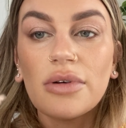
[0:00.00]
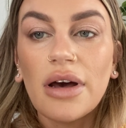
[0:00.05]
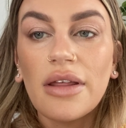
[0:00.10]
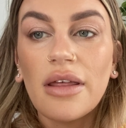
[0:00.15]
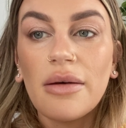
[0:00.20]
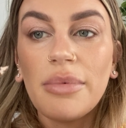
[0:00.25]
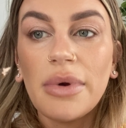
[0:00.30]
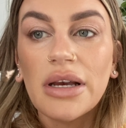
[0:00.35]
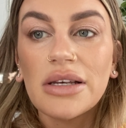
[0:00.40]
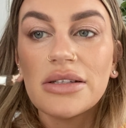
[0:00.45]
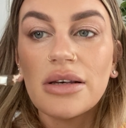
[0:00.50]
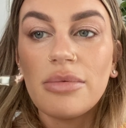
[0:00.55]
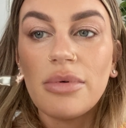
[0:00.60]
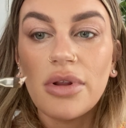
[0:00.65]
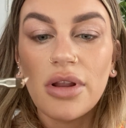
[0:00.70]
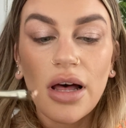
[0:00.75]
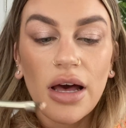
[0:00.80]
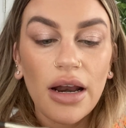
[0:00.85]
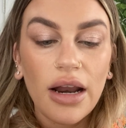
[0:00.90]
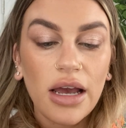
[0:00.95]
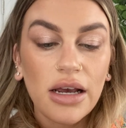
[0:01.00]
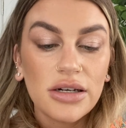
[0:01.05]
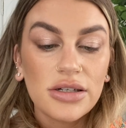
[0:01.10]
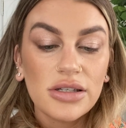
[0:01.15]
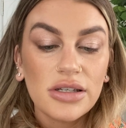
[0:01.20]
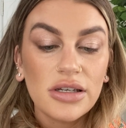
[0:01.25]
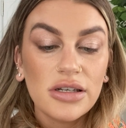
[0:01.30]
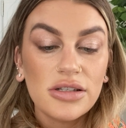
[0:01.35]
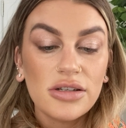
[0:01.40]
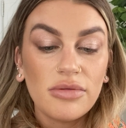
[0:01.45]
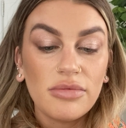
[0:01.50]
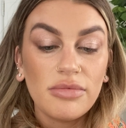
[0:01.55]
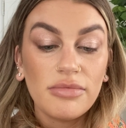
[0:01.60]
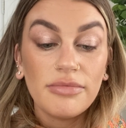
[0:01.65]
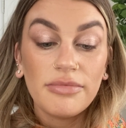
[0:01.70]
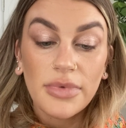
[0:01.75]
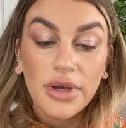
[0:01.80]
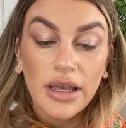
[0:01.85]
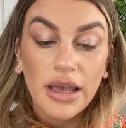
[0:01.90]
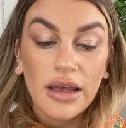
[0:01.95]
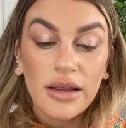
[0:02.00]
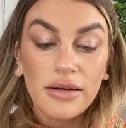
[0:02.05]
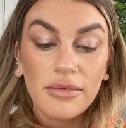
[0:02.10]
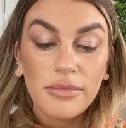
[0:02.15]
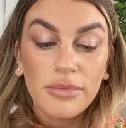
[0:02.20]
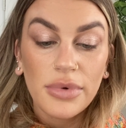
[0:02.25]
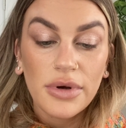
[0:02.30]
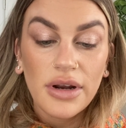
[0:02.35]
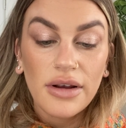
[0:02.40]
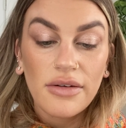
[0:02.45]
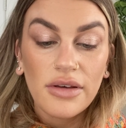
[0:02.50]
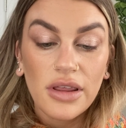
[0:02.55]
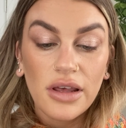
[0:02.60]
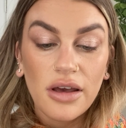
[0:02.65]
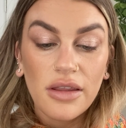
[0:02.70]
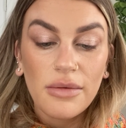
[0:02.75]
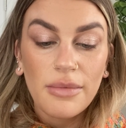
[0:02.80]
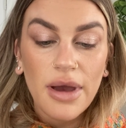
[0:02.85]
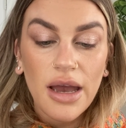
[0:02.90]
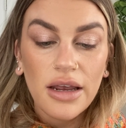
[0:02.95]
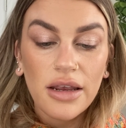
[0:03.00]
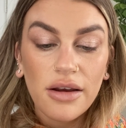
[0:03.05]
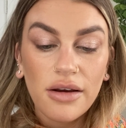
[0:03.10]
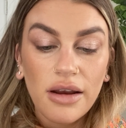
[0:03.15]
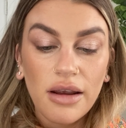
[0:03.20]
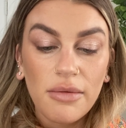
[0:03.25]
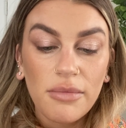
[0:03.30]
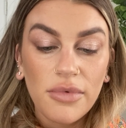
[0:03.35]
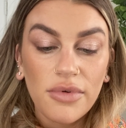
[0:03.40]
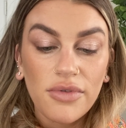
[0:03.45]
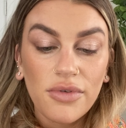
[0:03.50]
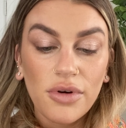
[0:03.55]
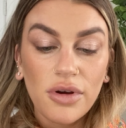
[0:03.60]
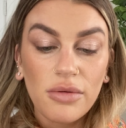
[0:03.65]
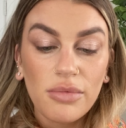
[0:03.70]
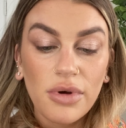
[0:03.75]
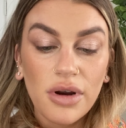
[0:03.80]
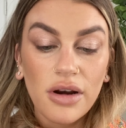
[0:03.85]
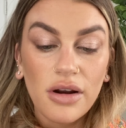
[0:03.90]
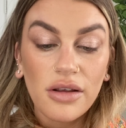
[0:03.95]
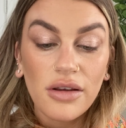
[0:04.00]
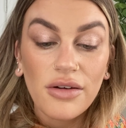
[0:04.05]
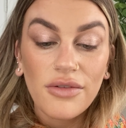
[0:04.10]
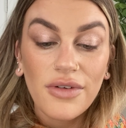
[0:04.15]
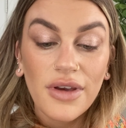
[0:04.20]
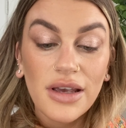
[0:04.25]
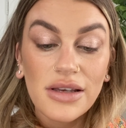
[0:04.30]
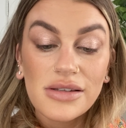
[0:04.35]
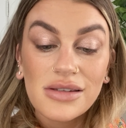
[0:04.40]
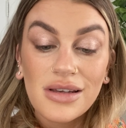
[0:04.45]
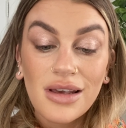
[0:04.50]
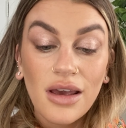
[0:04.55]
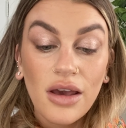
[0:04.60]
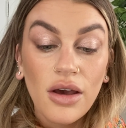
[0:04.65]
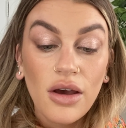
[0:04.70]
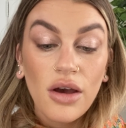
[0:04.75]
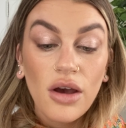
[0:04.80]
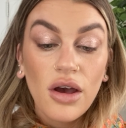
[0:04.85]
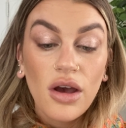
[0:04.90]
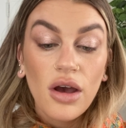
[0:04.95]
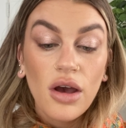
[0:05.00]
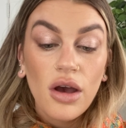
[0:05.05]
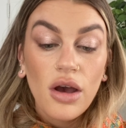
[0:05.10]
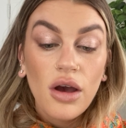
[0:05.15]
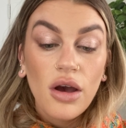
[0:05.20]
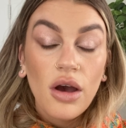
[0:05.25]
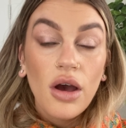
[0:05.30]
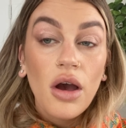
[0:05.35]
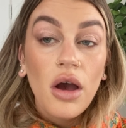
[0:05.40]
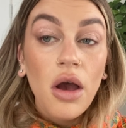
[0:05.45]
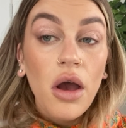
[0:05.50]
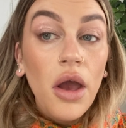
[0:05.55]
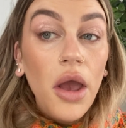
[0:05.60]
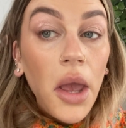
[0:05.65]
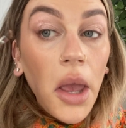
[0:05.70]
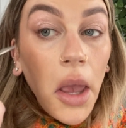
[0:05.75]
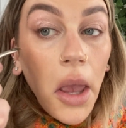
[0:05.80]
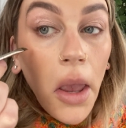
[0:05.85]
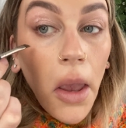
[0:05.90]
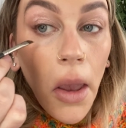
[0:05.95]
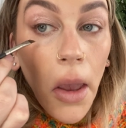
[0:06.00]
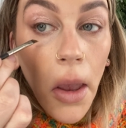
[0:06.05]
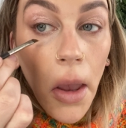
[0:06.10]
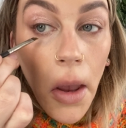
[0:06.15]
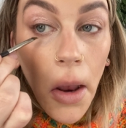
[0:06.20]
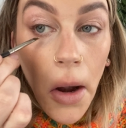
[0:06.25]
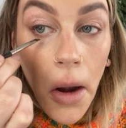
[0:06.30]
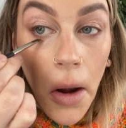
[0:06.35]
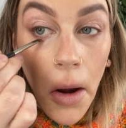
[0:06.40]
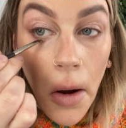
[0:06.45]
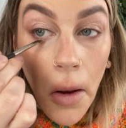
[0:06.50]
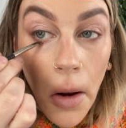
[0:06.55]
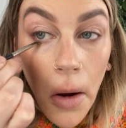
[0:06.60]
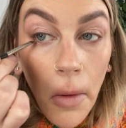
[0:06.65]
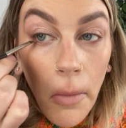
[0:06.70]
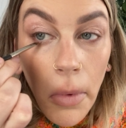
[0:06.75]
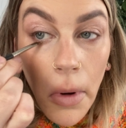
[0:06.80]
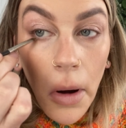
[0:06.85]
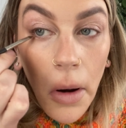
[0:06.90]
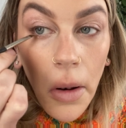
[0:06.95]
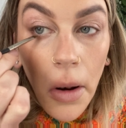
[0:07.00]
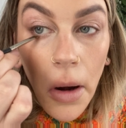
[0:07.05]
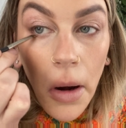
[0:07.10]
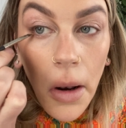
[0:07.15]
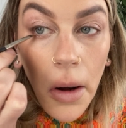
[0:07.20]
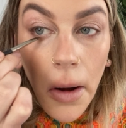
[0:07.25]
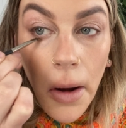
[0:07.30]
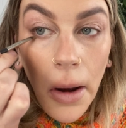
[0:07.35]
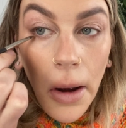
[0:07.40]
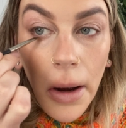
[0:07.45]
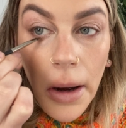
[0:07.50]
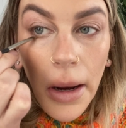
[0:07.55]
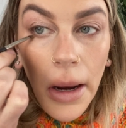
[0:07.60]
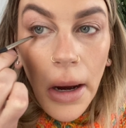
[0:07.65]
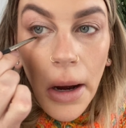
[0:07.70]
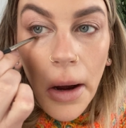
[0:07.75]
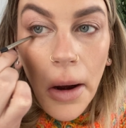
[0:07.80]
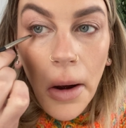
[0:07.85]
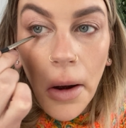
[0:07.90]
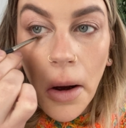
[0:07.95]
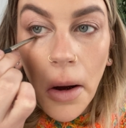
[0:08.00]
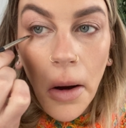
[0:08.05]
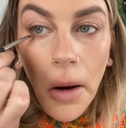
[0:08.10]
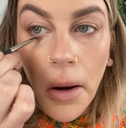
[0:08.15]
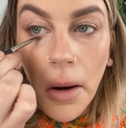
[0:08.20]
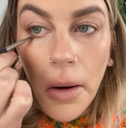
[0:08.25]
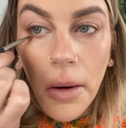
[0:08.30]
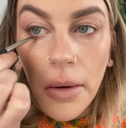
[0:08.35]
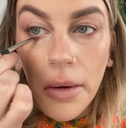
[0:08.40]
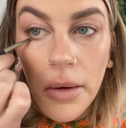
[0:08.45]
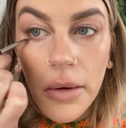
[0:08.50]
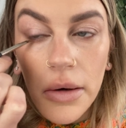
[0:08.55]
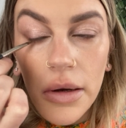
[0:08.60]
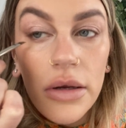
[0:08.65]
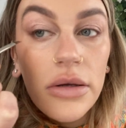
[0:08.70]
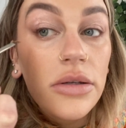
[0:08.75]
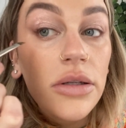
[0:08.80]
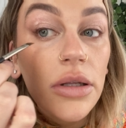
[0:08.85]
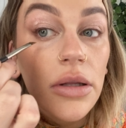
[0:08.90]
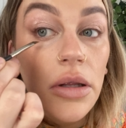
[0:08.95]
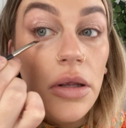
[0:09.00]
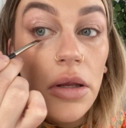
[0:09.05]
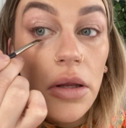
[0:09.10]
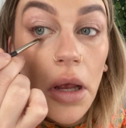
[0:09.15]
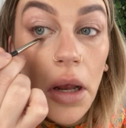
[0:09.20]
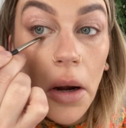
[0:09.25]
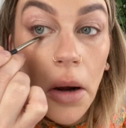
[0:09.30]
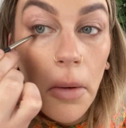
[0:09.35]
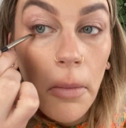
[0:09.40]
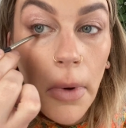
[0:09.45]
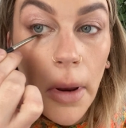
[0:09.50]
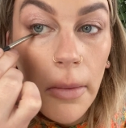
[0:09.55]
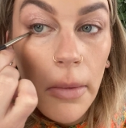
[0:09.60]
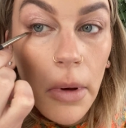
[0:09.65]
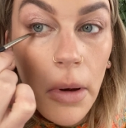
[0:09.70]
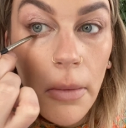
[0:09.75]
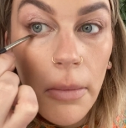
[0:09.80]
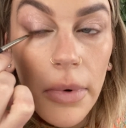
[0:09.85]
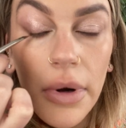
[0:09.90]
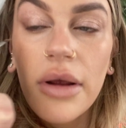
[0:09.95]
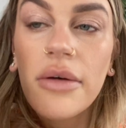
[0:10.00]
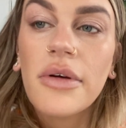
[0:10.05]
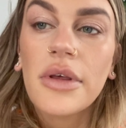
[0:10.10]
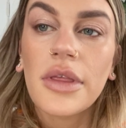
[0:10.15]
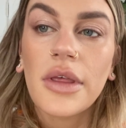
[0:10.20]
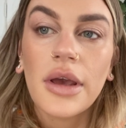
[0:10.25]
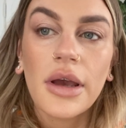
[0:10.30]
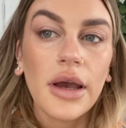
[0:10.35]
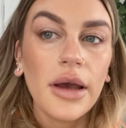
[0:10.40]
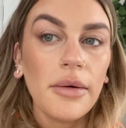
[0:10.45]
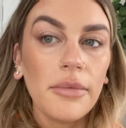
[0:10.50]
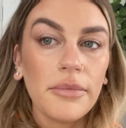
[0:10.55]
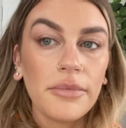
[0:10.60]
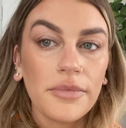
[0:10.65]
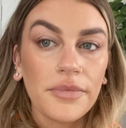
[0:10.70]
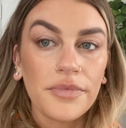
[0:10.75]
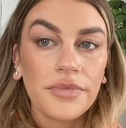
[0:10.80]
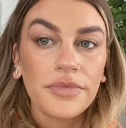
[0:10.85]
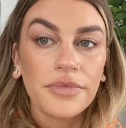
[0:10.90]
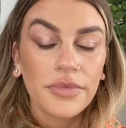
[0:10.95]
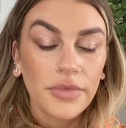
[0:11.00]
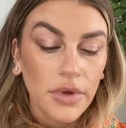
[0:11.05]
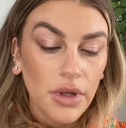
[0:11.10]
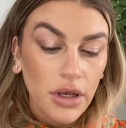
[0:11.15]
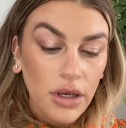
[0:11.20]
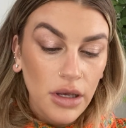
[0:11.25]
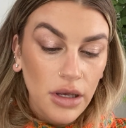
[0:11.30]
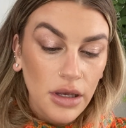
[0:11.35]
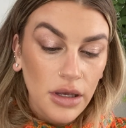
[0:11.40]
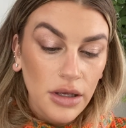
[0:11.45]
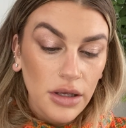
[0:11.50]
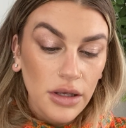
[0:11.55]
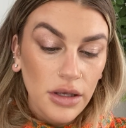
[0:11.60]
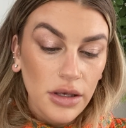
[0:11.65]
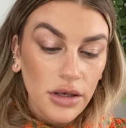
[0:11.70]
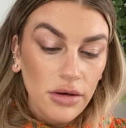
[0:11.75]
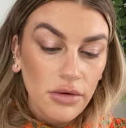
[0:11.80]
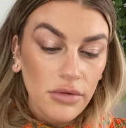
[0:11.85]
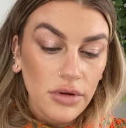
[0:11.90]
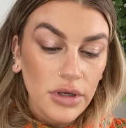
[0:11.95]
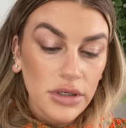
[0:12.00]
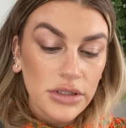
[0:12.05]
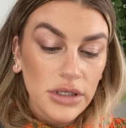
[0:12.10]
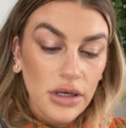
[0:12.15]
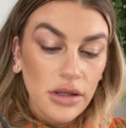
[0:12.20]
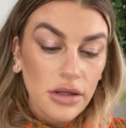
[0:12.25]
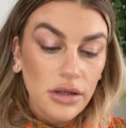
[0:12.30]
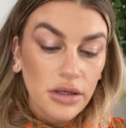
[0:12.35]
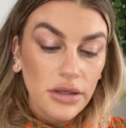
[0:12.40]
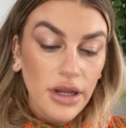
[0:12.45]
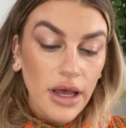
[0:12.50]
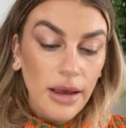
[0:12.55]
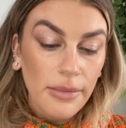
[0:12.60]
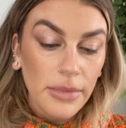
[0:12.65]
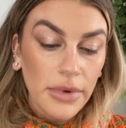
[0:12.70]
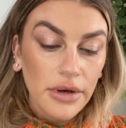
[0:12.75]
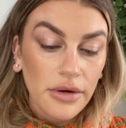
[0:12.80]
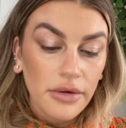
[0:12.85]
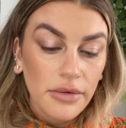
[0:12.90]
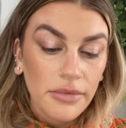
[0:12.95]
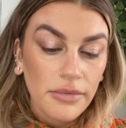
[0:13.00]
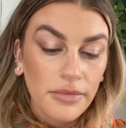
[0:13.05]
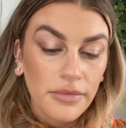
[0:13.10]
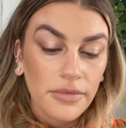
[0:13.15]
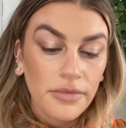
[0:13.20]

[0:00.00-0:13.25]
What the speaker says: Wow, that picks up a lot actually. So again, put everything on the back of your hand before you put it on your face. And I'm gonna put a little under here, just in the center, maybe open everything up. Cute, looks like a little diamond.